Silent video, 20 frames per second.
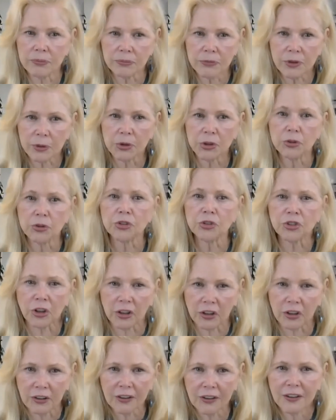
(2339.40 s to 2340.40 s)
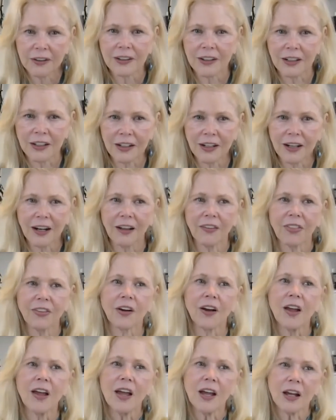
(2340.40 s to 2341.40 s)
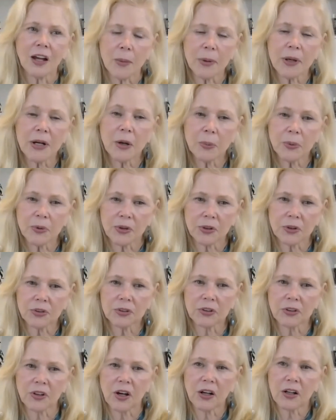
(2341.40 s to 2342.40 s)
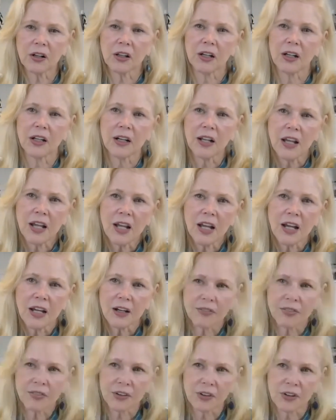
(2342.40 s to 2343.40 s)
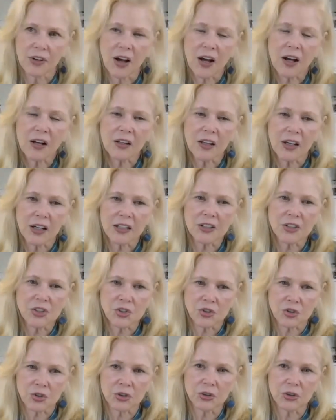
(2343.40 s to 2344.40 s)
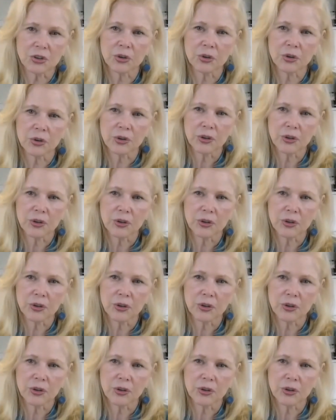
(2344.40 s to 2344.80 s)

the minutia, getting it out there, coming up with a good log line. If the log line is true,